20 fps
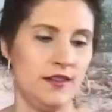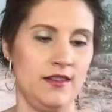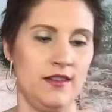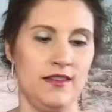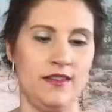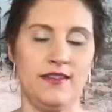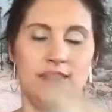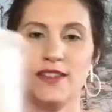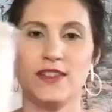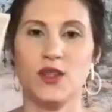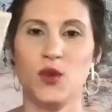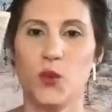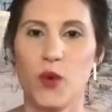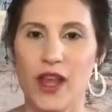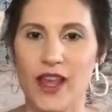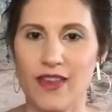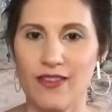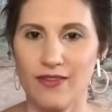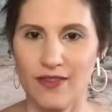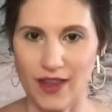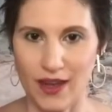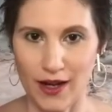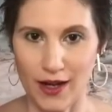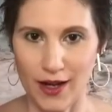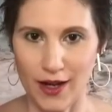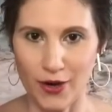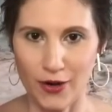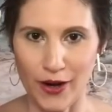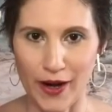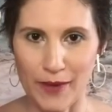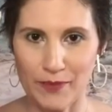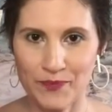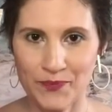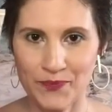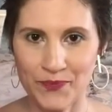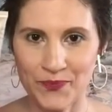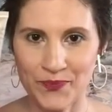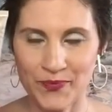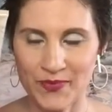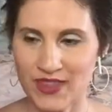this Awaken Thickening Cream,
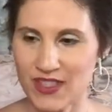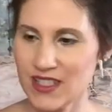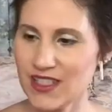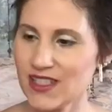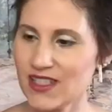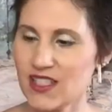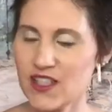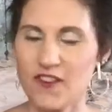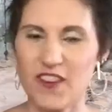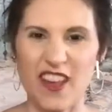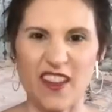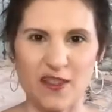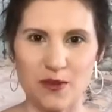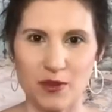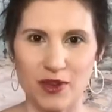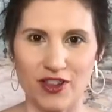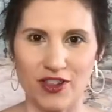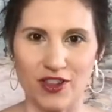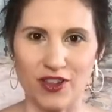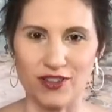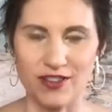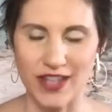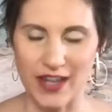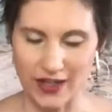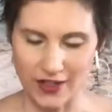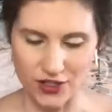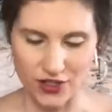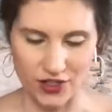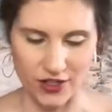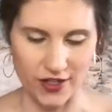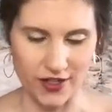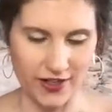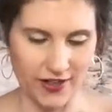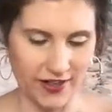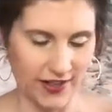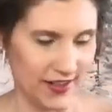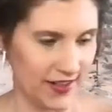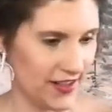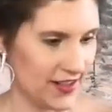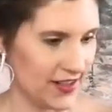just to see if it gives me a little texture.
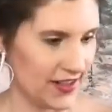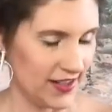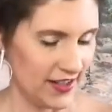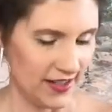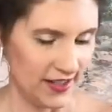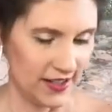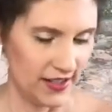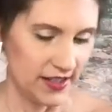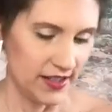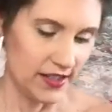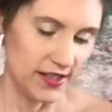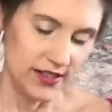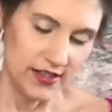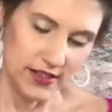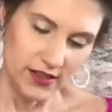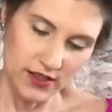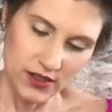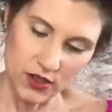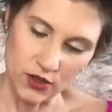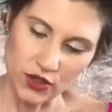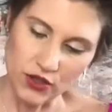So you